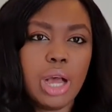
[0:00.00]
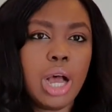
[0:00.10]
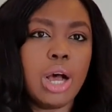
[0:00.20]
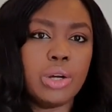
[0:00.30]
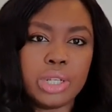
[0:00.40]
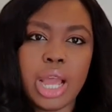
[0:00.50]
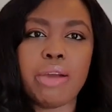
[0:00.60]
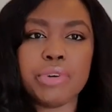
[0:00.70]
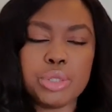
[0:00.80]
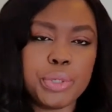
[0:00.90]
on the
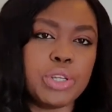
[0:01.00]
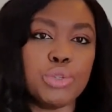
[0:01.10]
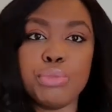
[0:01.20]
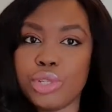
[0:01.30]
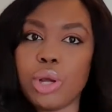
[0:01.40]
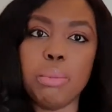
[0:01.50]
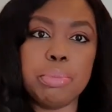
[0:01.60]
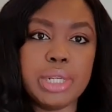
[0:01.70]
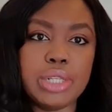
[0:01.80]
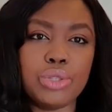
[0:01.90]
average, because most
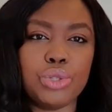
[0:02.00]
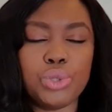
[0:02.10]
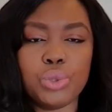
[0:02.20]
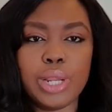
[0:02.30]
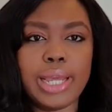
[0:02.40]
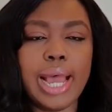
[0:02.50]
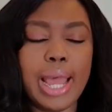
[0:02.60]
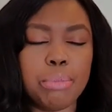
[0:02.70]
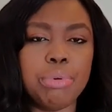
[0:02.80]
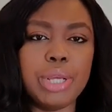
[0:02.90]
companies do like
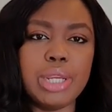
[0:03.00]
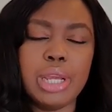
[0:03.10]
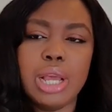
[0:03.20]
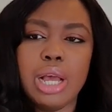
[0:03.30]
hybrid.